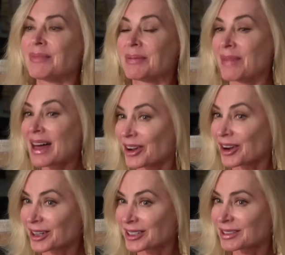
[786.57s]
My
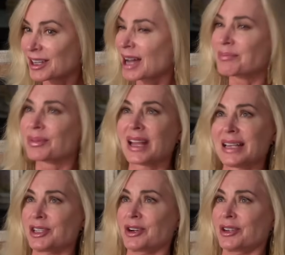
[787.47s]
mother, God
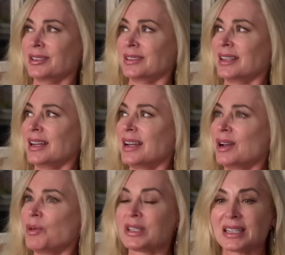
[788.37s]
bless her,
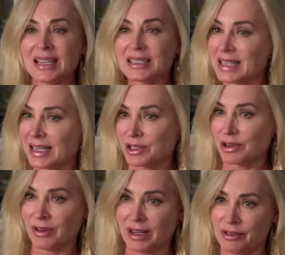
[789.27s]
was an incest
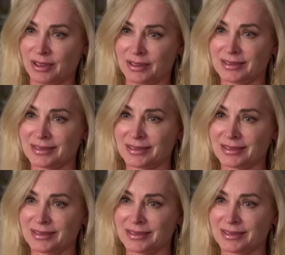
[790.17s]
survivor.